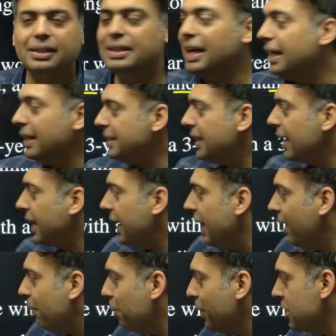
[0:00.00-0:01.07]
That is a
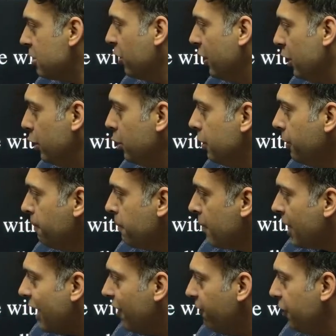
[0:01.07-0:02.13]
great plus for you.
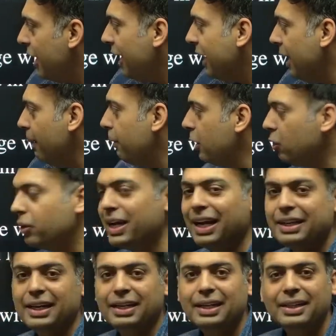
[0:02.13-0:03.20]
If you are able to
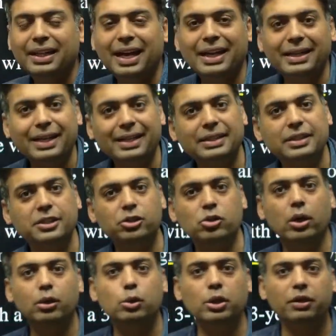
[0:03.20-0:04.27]
get it, in that case, it is
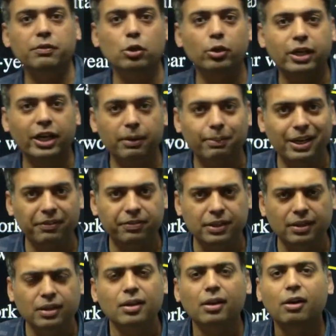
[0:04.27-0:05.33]
going to give you great
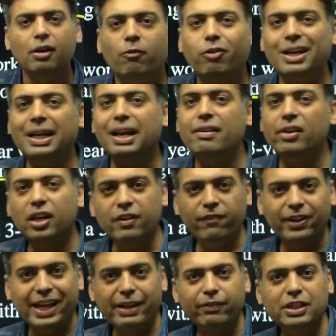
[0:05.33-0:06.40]
benefit. What level
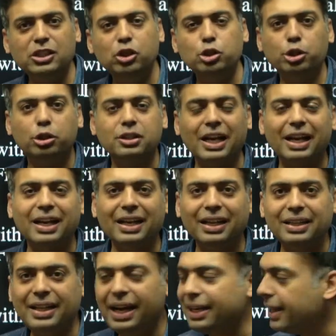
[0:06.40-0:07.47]
of language you should target
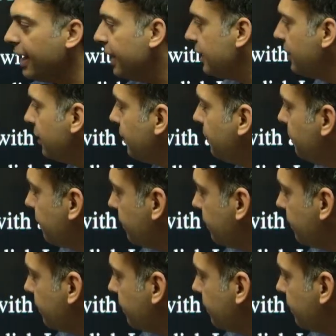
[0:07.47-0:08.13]
in that case?